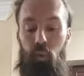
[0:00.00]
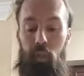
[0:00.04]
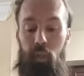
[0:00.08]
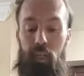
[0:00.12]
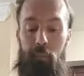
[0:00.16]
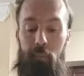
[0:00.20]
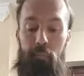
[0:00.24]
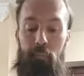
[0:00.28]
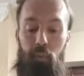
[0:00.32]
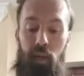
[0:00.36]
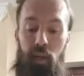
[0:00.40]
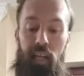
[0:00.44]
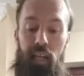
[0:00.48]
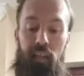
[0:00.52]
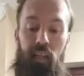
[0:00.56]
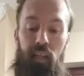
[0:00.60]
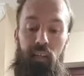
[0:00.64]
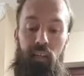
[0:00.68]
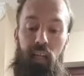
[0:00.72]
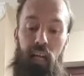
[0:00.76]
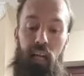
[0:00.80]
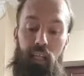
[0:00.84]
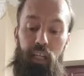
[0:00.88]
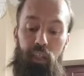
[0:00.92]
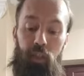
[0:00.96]
a brand, a
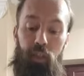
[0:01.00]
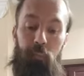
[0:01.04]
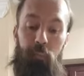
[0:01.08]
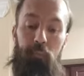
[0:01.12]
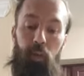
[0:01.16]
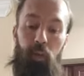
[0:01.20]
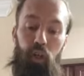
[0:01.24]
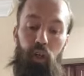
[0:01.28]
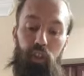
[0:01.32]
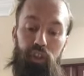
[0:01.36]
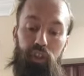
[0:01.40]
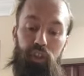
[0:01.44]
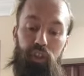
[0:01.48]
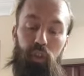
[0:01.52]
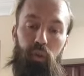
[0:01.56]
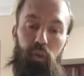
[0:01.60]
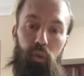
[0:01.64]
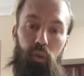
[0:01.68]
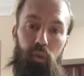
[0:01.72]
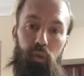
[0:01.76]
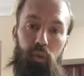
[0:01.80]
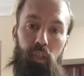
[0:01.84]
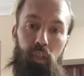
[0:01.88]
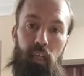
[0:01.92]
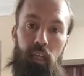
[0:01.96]
lot of your
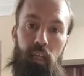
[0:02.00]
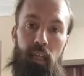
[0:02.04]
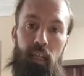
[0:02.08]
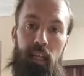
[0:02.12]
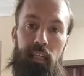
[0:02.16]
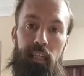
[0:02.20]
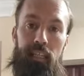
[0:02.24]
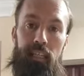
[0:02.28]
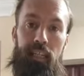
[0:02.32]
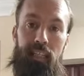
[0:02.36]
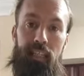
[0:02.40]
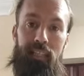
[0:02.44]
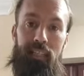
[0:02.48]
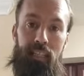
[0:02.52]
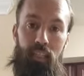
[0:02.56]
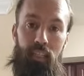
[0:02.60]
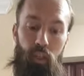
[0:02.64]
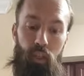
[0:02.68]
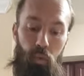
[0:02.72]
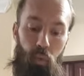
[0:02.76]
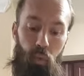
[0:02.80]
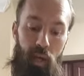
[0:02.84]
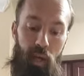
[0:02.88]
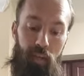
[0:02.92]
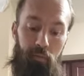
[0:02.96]
personal gets in the
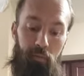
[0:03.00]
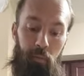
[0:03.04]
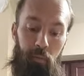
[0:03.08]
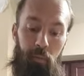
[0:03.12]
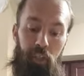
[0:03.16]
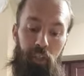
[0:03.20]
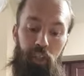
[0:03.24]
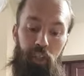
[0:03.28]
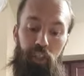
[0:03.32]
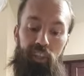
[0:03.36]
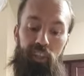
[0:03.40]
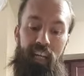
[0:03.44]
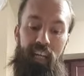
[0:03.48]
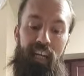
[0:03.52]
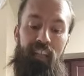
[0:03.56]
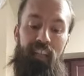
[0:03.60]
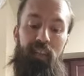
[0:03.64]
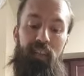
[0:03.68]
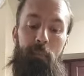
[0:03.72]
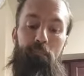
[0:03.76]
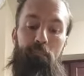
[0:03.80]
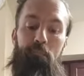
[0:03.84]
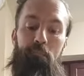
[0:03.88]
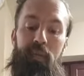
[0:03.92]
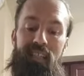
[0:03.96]
way from understanding the
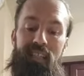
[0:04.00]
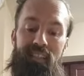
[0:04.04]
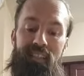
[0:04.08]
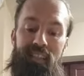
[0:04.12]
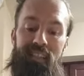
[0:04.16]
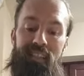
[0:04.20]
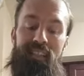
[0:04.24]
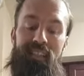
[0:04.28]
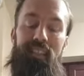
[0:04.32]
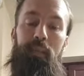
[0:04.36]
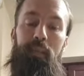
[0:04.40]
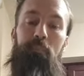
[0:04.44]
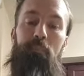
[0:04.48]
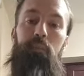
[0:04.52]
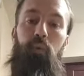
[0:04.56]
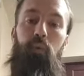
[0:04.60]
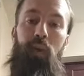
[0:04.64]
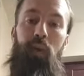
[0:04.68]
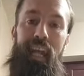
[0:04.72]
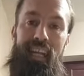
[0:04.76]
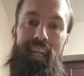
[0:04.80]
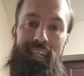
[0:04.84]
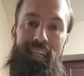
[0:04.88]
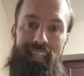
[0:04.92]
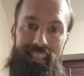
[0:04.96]
business and the
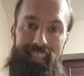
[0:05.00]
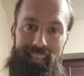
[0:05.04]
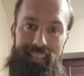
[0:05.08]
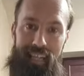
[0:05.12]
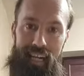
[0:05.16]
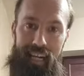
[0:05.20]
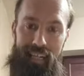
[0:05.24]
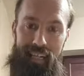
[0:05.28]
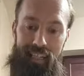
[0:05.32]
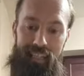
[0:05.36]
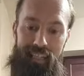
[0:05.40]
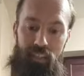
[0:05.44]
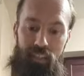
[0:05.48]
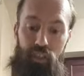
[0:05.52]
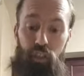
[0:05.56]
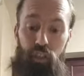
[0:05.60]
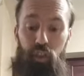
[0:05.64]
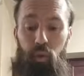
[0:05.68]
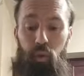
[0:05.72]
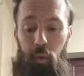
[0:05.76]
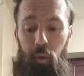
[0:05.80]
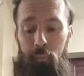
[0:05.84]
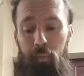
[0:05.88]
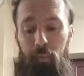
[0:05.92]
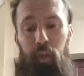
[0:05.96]
branding side of this. You're
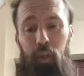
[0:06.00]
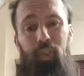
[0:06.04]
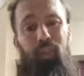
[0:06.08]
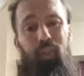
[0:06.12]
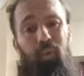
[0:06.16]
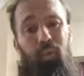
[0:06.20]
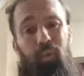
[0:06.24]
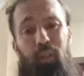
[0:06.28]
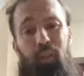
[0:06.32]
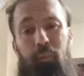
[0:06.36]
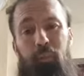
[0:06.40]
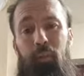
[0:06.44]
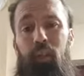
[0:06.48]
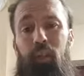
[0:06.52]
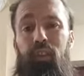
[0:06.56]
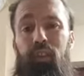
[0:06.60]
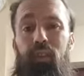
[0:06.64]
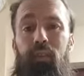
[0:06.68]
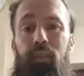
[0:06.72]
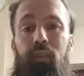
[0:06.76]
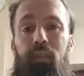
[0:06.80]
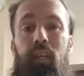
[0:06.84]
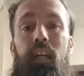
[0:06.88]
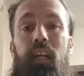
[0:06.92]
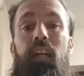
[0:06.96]
doing personal to personal,
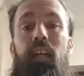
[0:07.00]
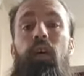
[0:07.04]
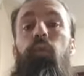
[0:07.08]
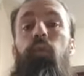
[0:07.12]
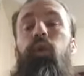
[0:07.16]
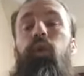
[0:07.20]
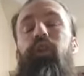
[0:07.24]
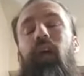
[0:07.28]
which I